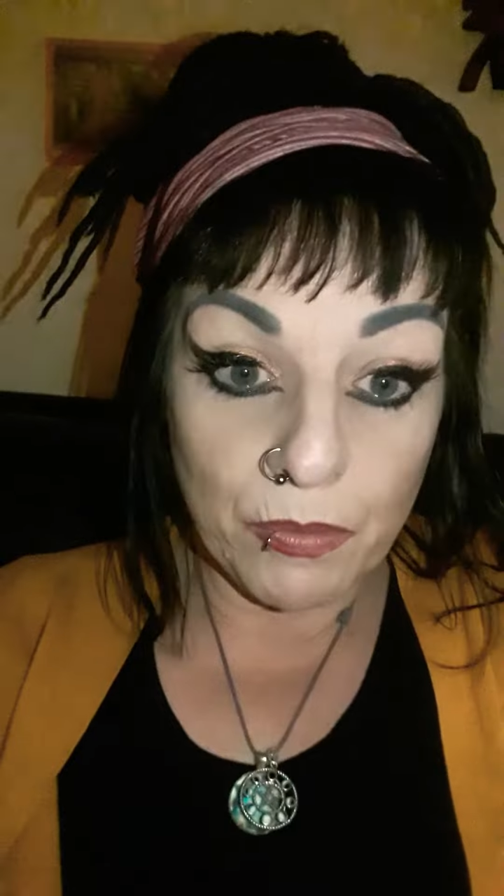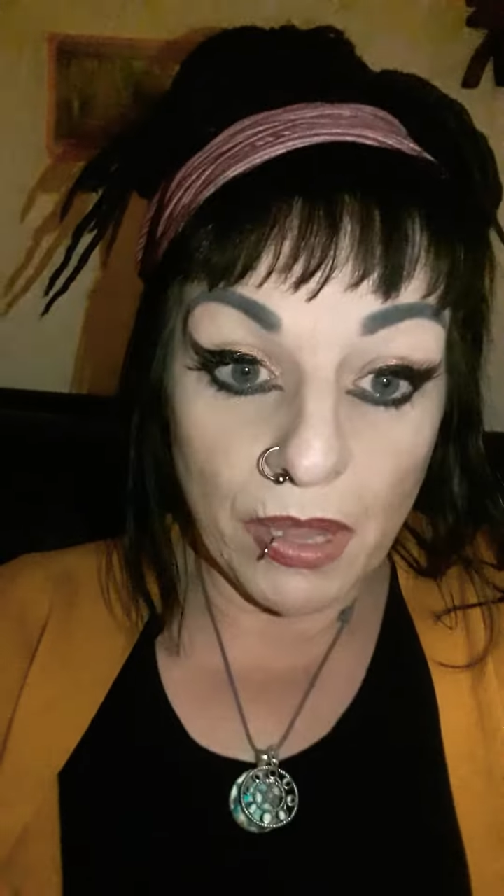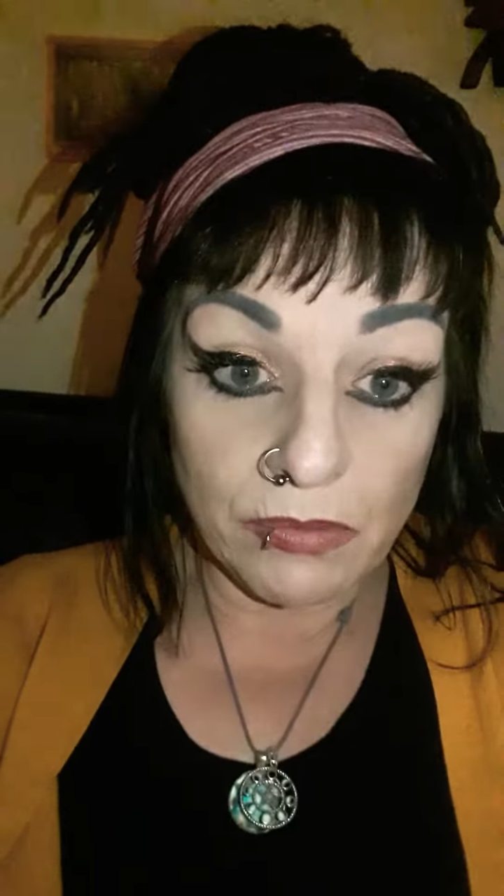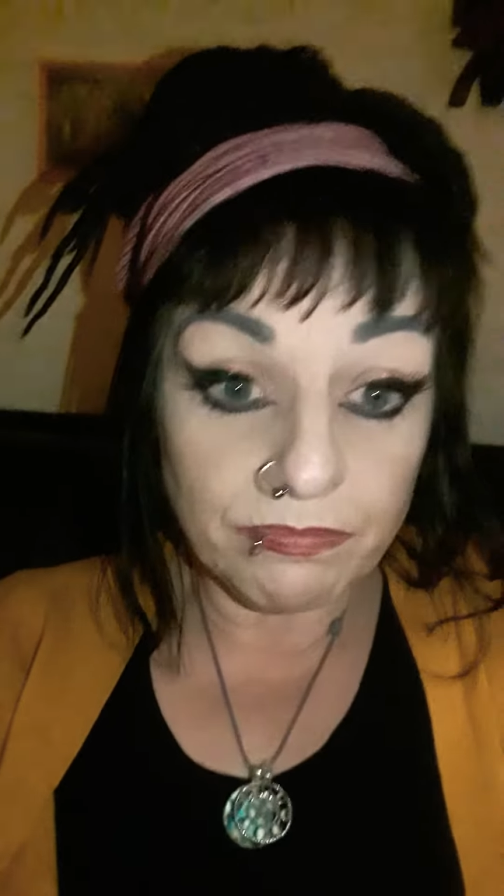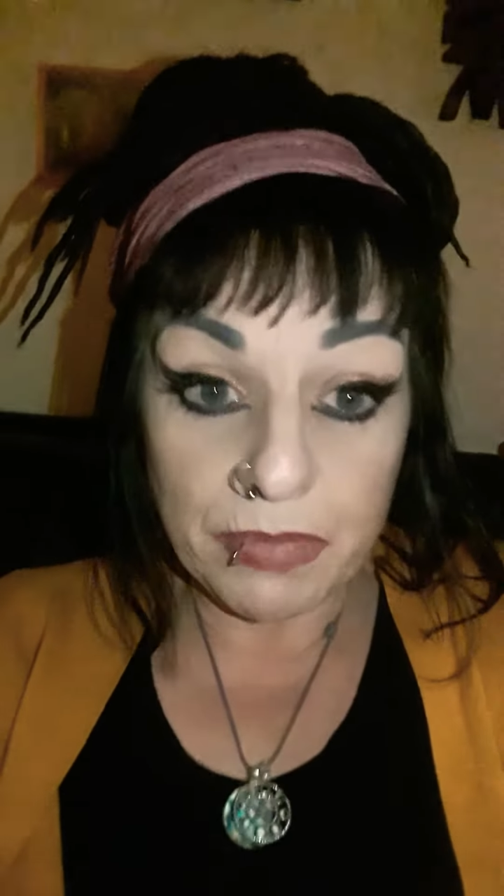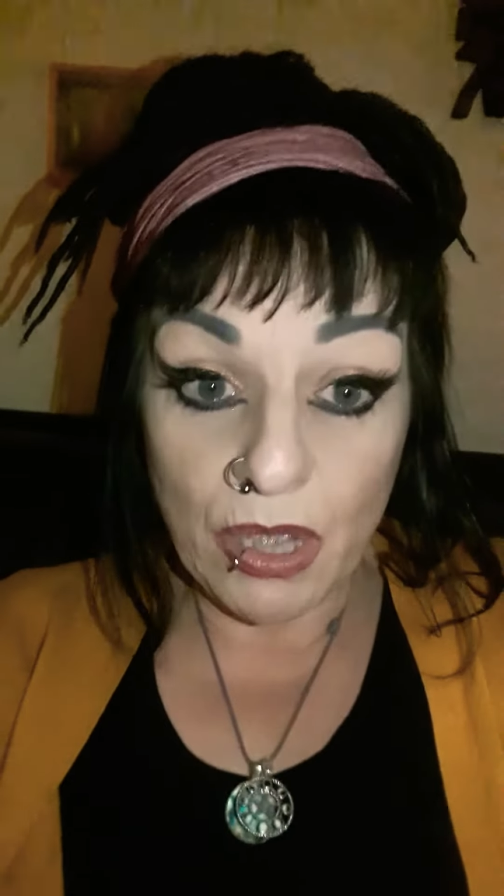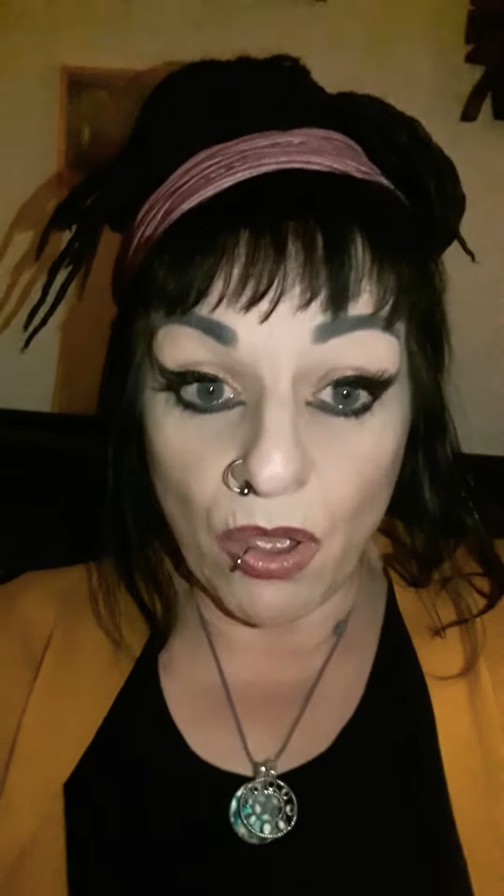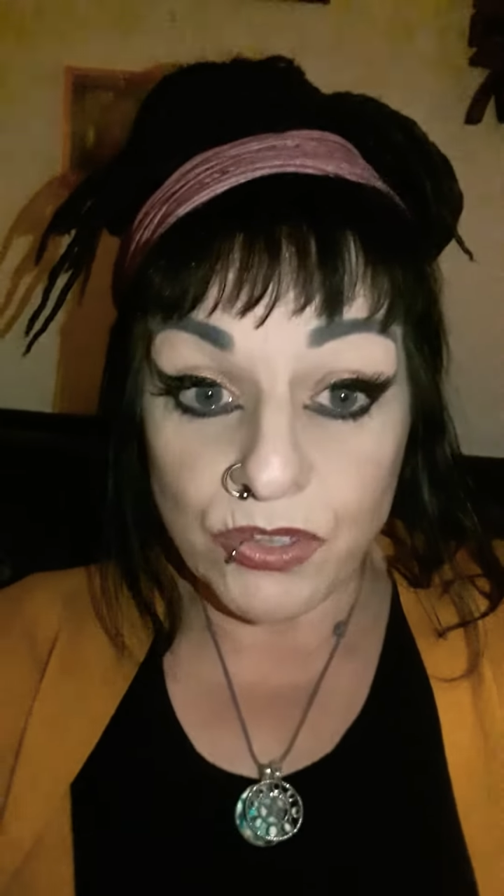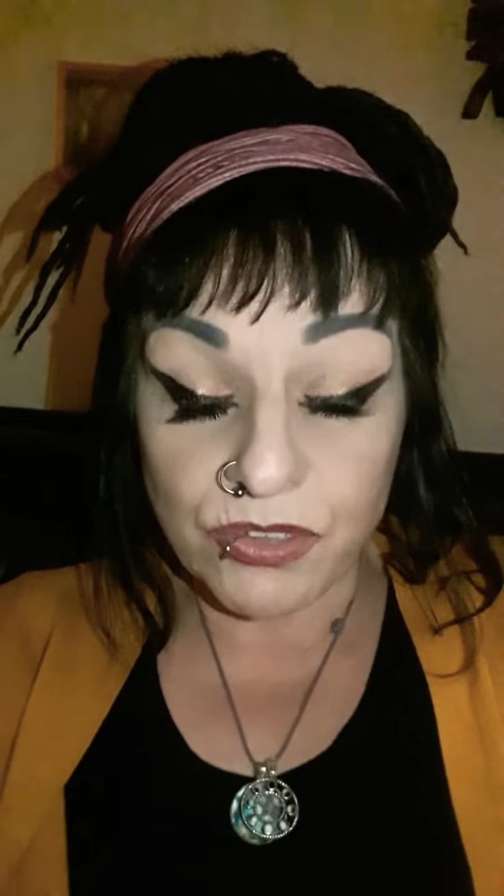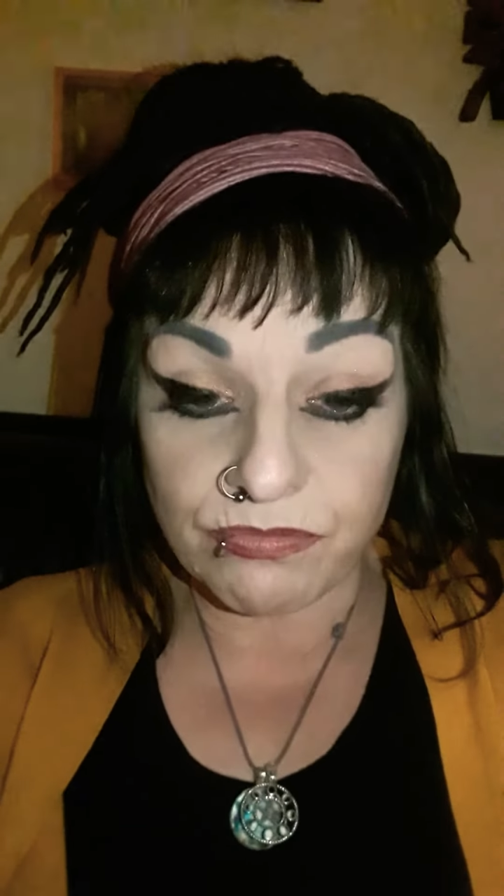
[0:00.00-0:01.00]
will,
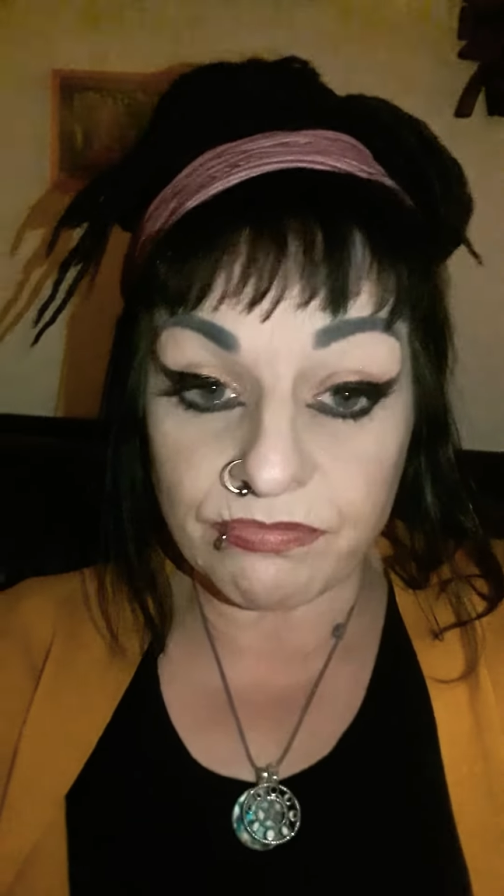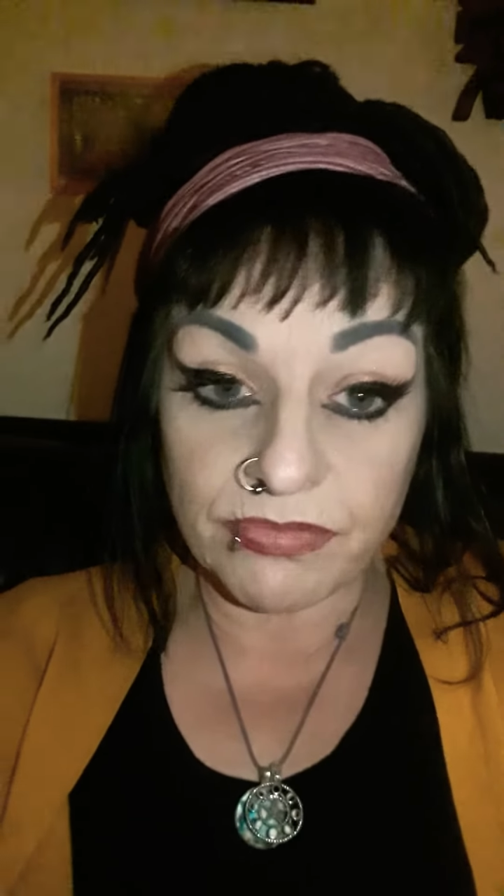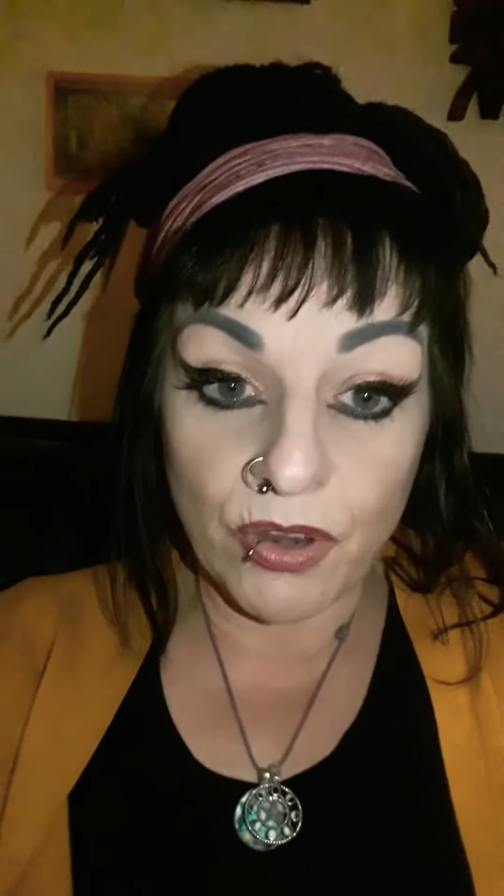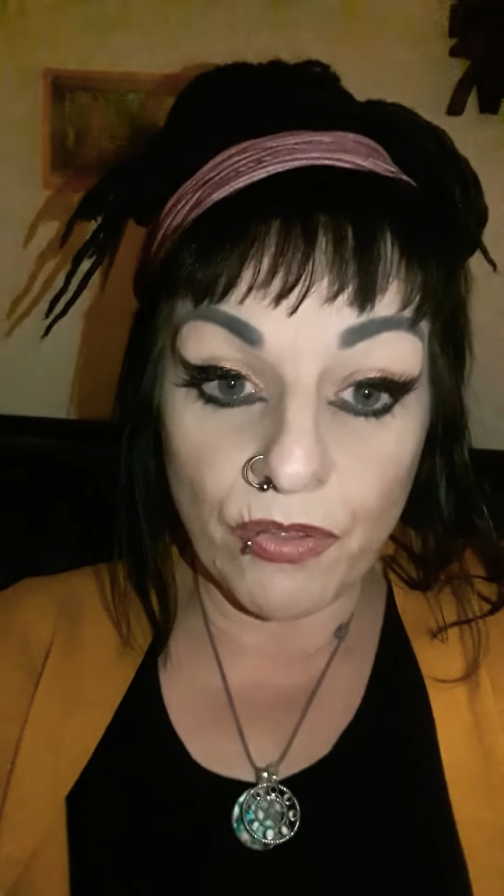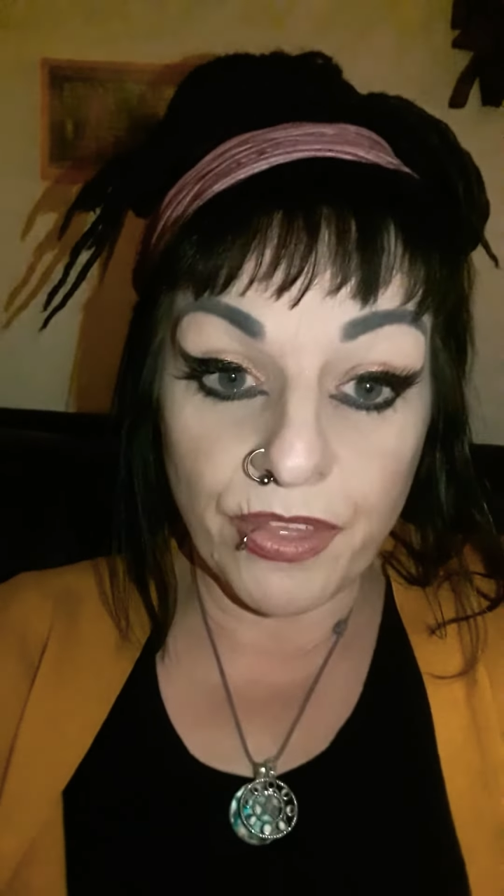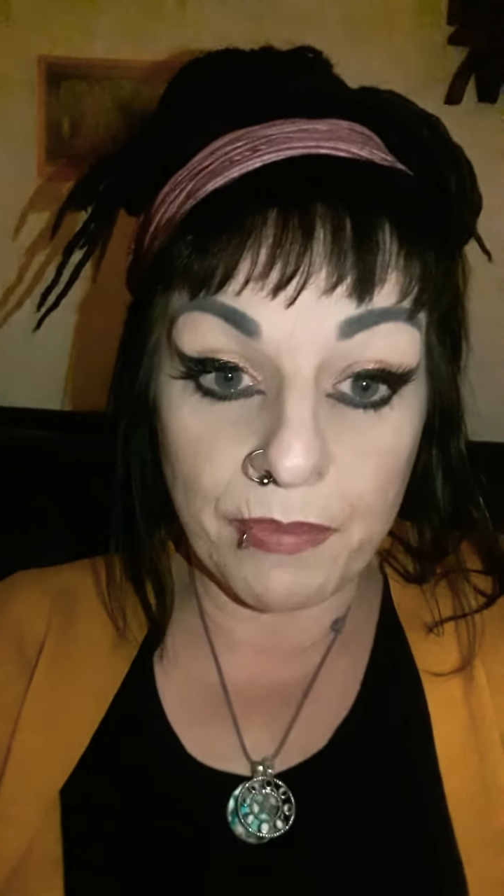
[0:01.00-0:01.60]
because nothing